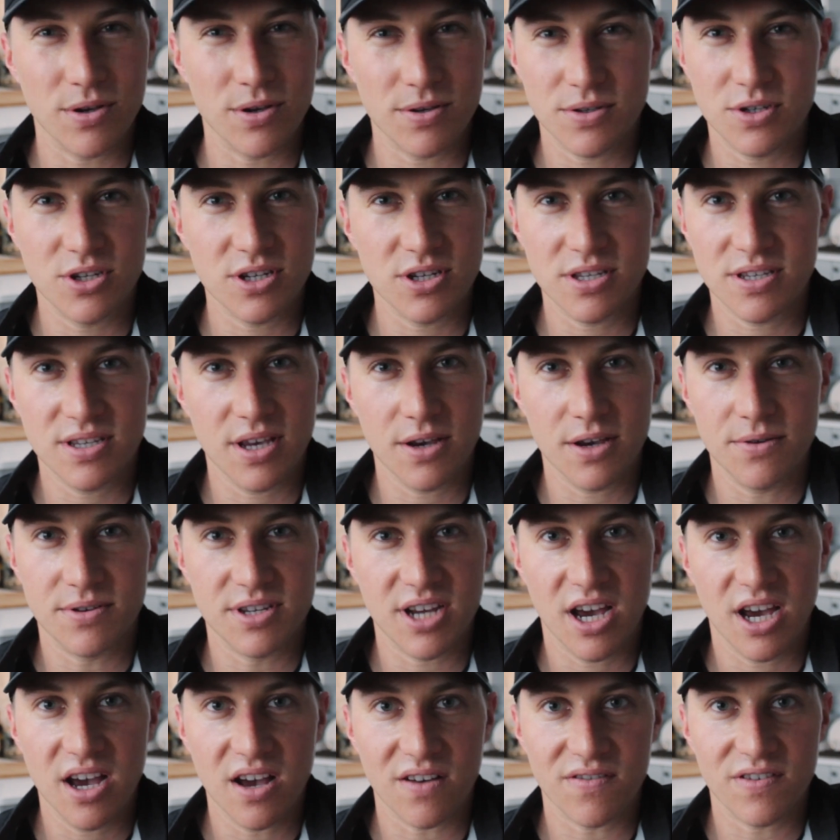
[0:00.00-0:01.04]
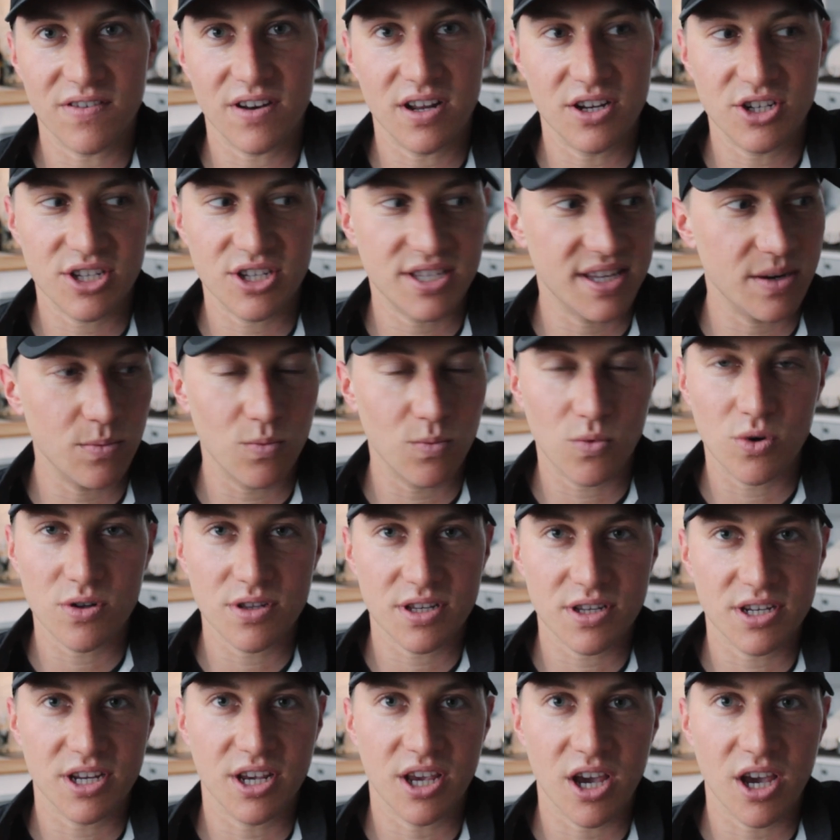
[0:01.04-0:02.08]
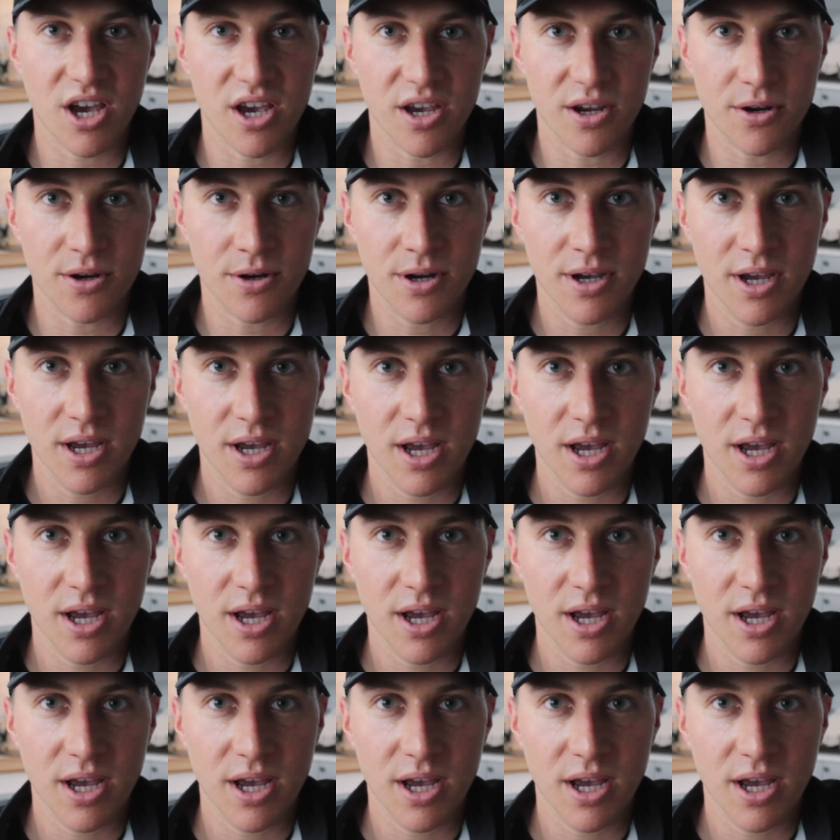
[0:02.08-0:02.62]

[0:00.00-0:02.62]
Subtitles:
It was just so tough, and I just didn't want to go.